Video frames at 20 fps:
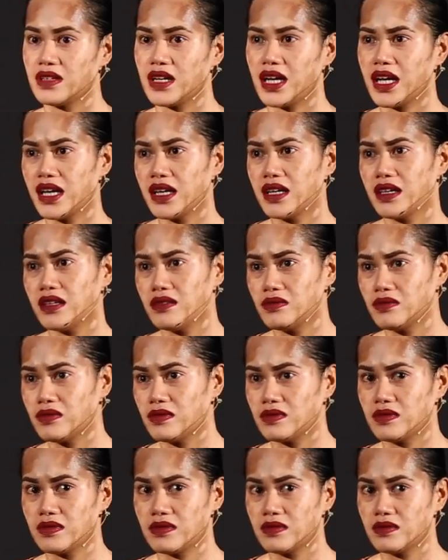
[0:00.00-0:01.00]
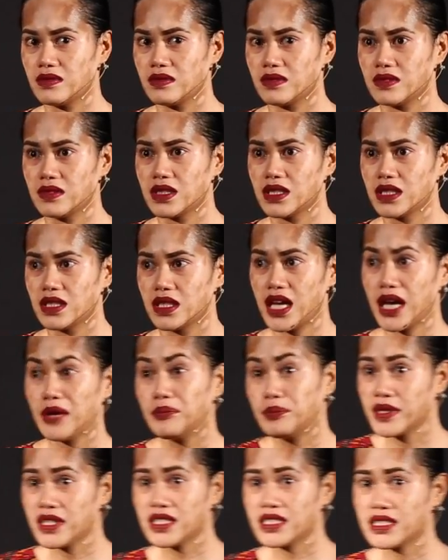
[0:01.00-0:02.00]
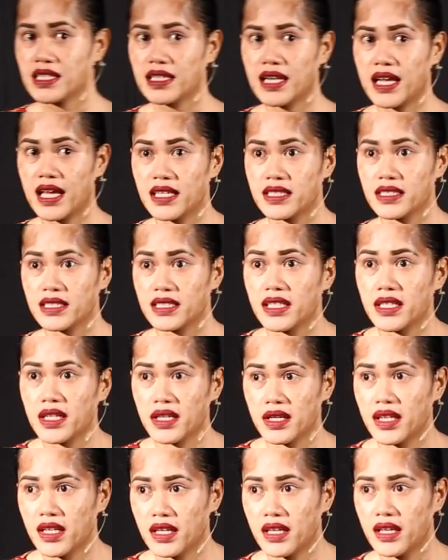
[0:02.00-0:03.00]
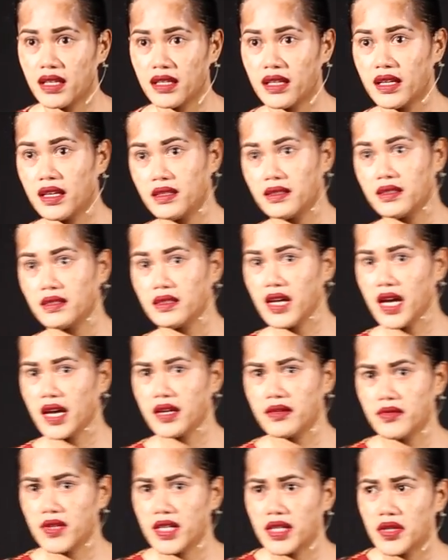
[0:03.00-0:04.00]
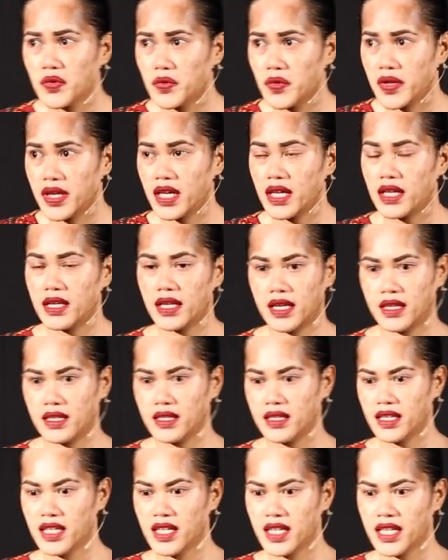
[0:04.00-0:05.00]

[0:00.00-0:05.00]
I personalized it, and I, in a way, like,